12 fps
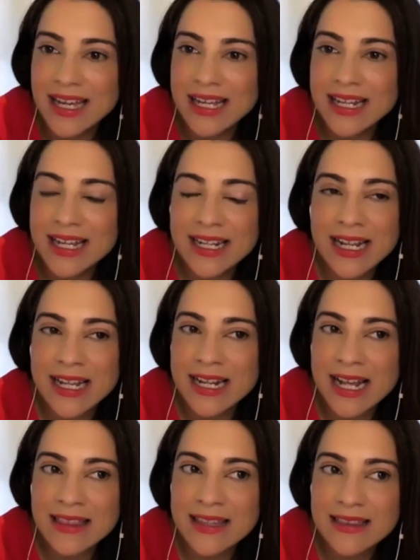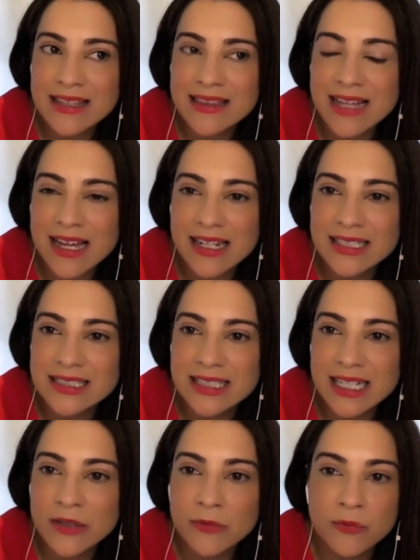and and I think that that is
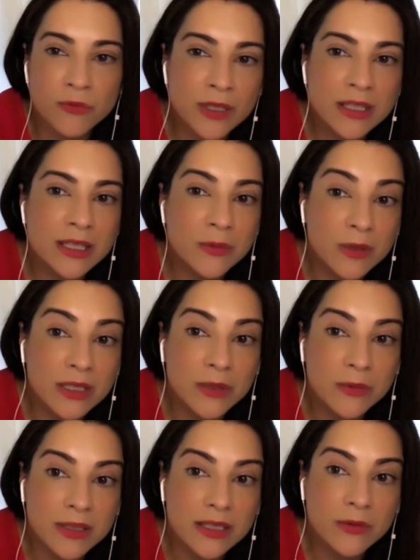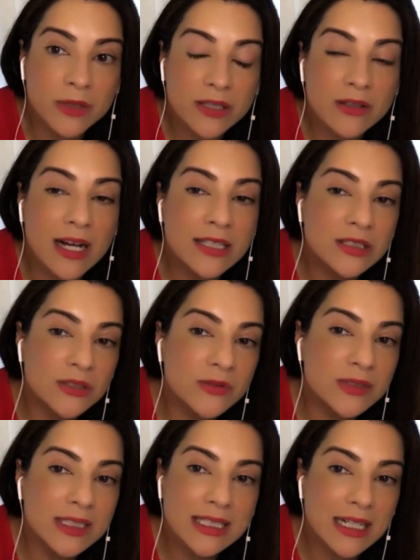like really really really critical. I do
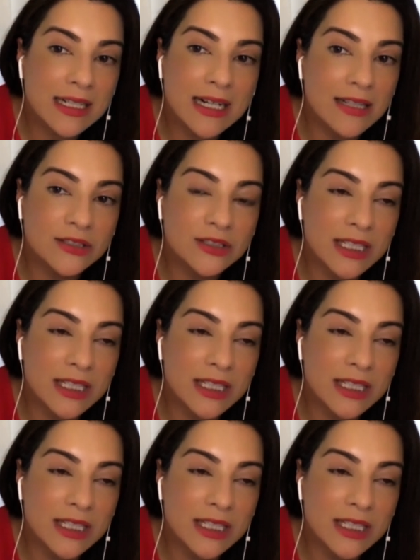think on college